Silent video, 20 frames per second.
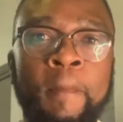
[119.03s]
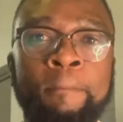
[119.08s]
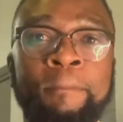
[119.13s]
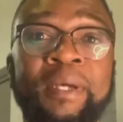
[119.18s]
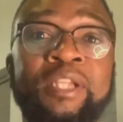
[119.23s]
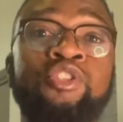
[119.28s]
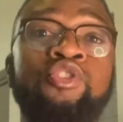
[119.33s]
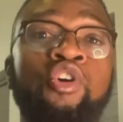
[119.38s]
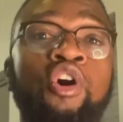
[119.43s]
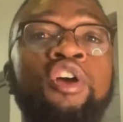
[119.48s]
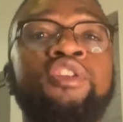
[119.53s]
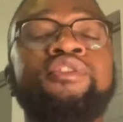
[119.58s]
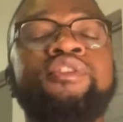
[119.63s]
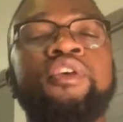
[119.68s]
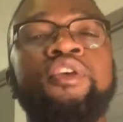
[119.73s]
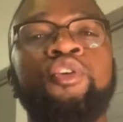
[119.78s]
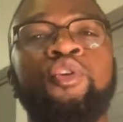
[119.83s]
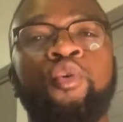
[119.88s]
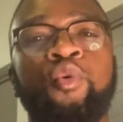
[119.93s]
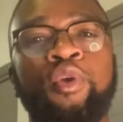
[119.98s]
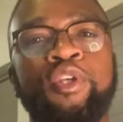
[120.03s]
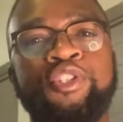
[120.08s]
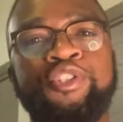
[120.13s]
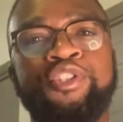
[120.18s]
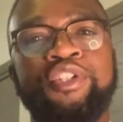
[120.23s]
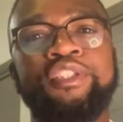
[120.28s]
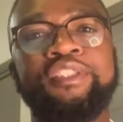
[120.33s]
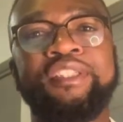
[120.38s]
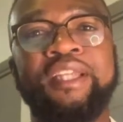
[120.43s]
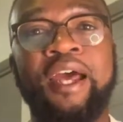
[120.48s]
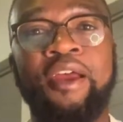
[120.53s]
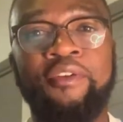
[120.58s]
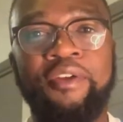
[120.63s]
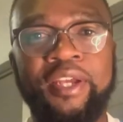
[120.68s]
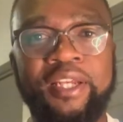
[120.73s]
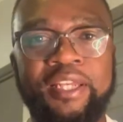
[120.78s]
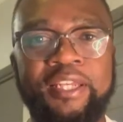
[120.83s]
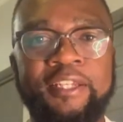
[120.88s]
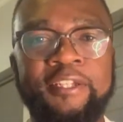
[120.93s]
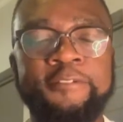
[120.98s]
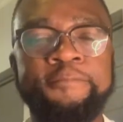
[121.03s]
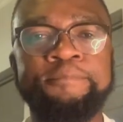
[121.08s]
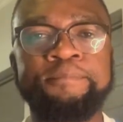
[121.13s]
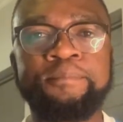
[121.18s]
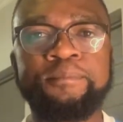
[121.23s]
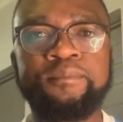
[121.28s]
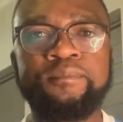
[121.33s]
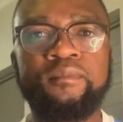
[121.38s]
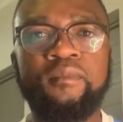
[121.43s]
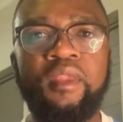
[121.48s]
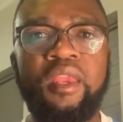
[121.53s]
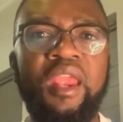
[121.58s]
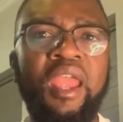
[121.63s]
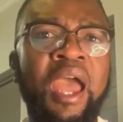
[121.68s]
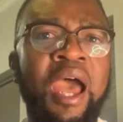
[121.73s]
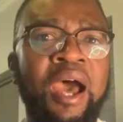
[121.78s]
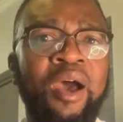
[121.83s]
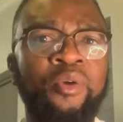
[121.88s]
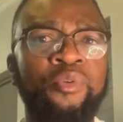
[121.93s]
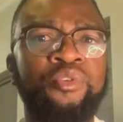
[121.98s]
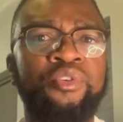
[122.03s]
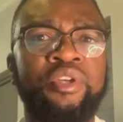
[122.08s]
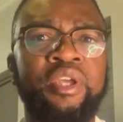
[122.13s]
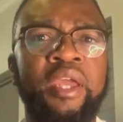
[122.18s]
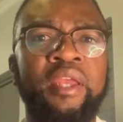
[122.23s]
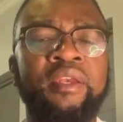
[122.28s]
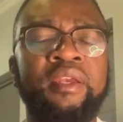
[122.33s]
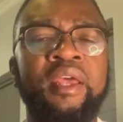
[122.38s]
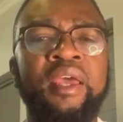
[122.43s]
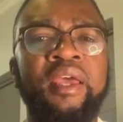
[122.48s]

But to answer your question directly, how you can